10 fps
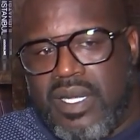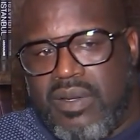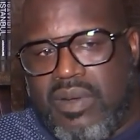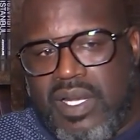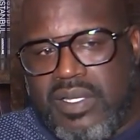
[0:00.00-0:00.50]
I
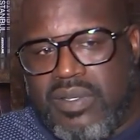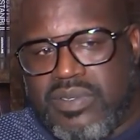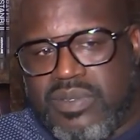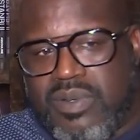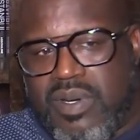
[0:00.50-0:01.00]
don't like to
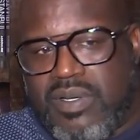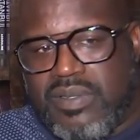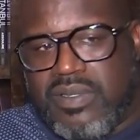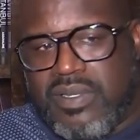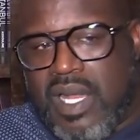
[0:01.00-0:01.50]
use
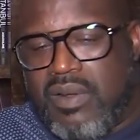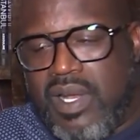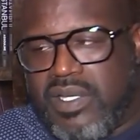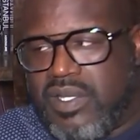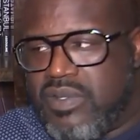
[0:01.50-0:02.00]

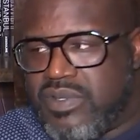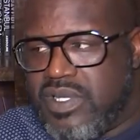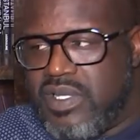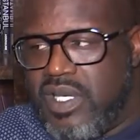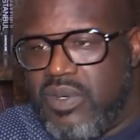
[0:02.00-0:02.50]

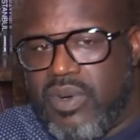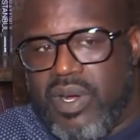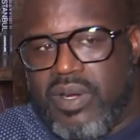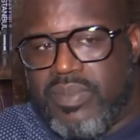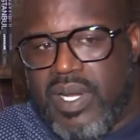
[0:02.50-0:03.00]
the D
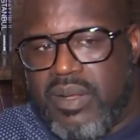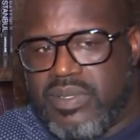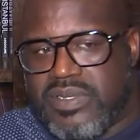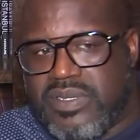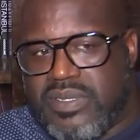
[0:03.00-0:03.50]
word, but I
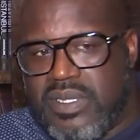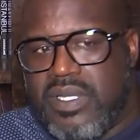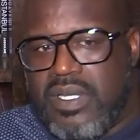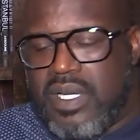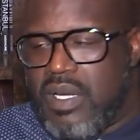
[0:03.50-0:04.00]
was
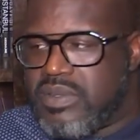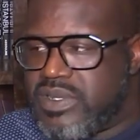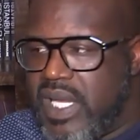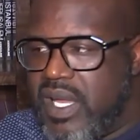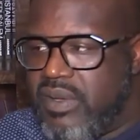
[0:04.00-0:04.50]

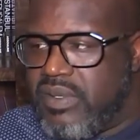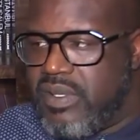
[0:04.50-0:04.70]
down.